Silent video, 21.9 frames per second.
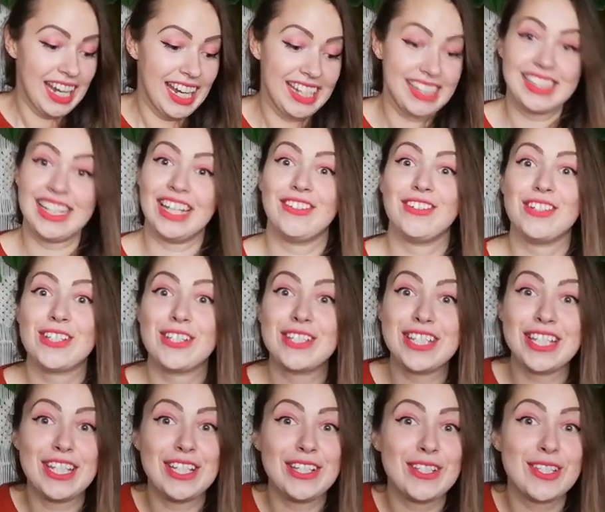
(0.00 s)
And I will
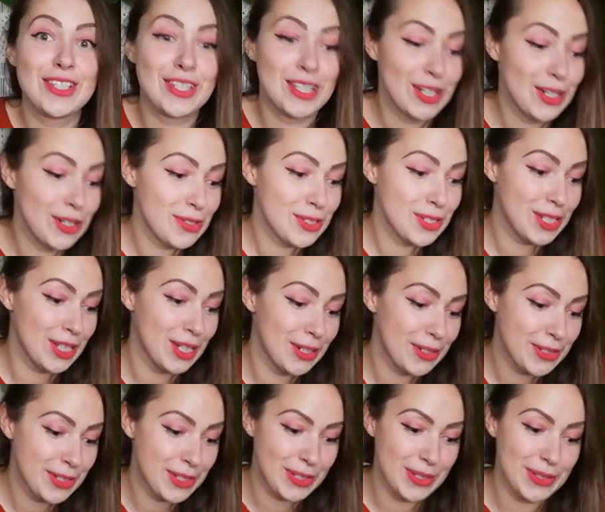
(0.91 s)
see you
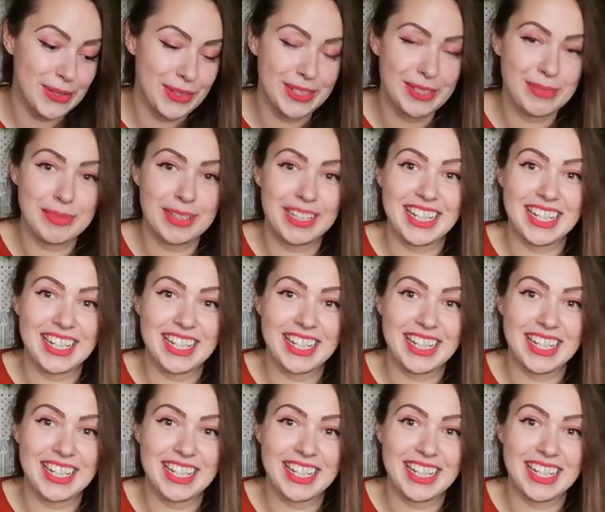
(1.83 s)
so soon,